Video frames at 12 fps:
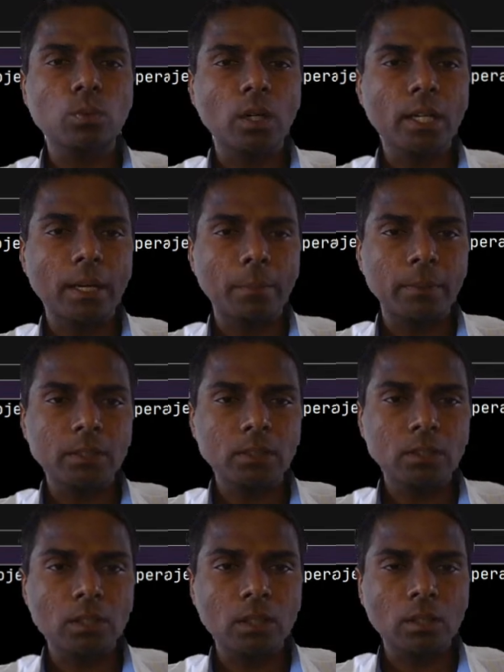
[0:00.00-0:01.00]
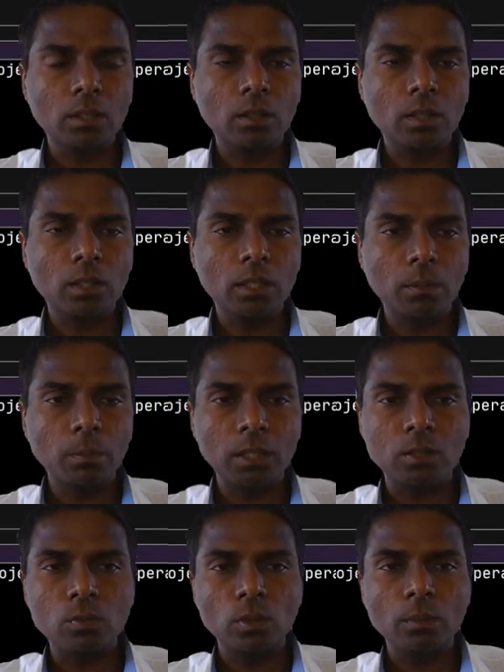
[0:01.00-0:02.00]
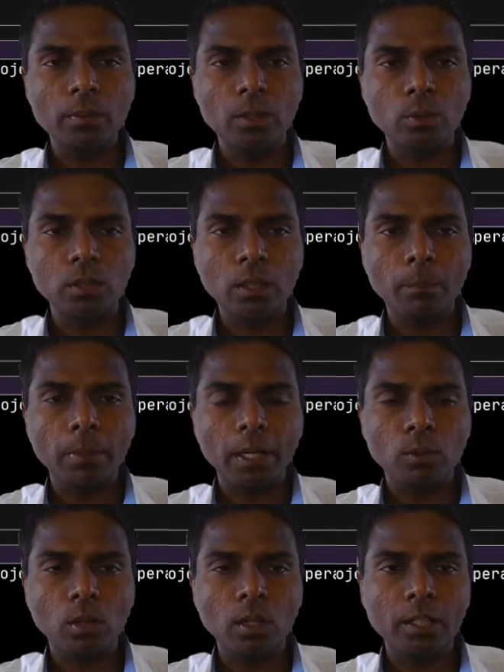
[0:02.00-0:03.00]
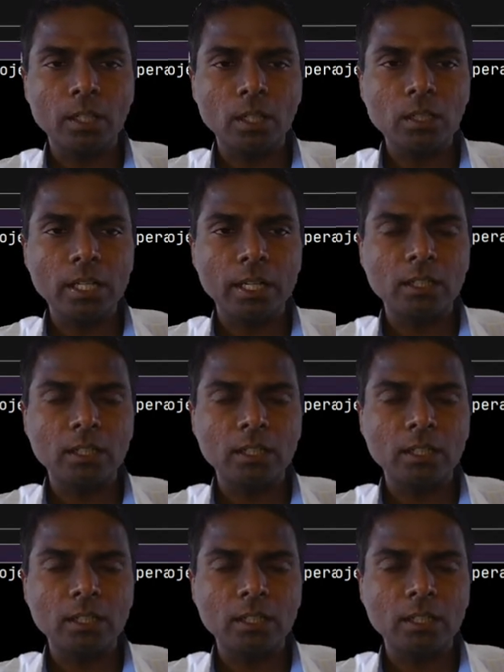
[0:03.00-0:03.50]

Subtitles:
what happens, it means we'll be using Python literals,